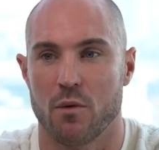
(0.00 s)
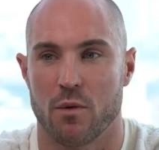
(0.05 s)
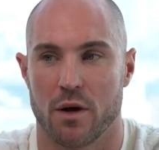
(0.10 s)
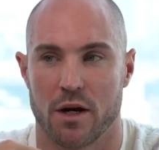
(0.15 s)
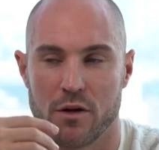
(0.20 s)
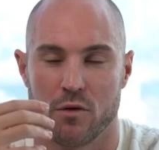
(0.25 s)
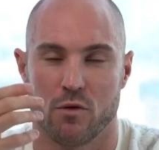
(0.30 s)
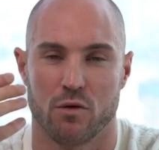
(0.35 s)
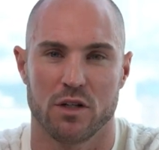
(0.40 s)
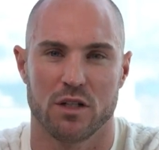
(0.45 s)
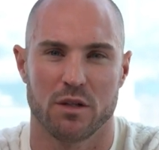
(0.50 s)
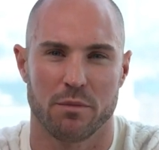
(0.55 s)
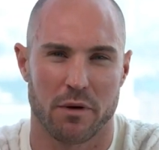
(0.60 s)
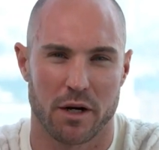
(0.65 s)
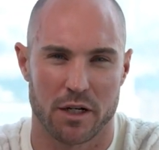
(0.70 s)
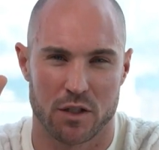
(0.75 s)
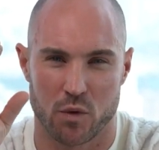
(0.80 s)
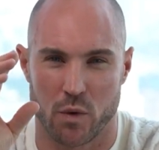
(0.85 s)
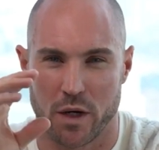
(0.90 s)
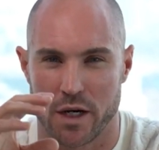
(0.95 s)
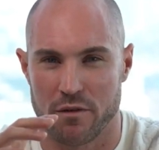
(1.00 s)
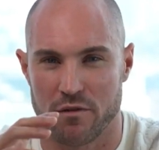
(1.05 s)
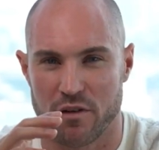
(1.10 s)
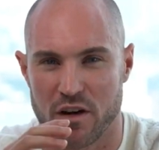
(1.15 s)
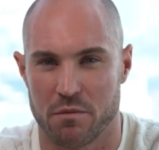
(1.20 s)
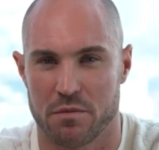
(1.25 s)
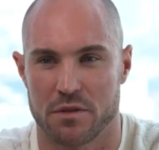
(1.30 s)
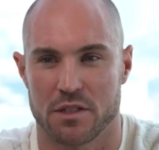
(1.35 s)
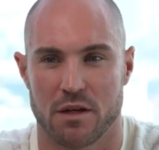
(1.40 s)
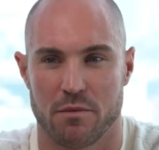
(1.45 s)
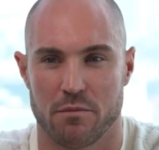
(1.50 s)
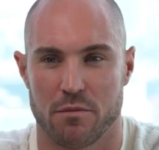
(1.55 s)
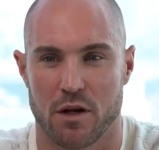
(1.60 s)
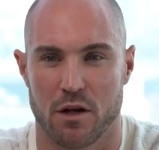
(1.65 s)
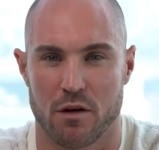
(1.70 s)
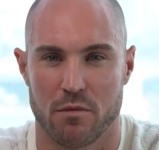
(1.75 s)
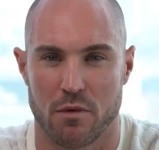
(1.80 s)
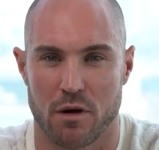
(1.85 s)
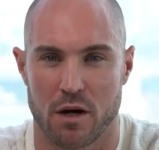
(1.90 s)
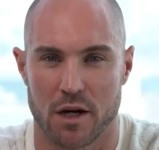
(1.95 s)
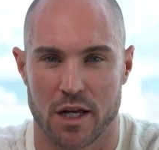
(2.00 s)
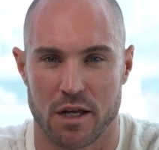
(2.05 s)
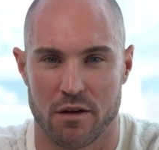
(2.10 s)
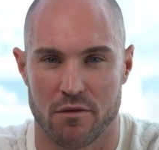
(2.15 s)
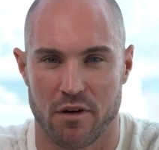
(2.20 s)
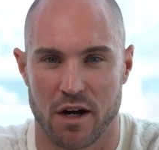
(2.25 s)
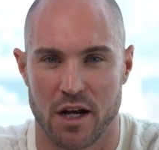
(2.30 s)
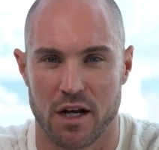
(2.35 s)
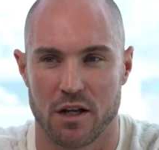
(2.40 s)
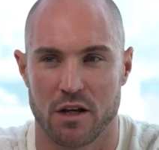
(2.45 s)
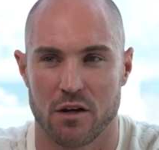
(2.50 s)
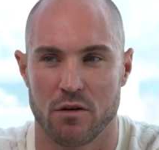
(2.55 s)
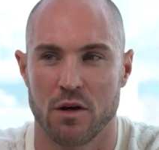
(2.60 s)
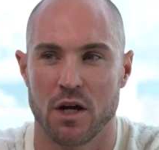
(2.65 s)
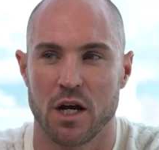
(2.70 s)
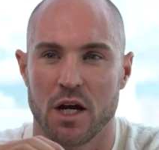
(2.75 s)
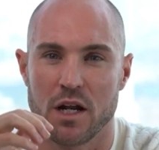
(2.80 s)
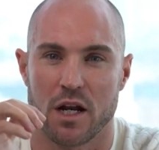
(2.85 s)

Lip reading: Well, in order to buy 25% below market value,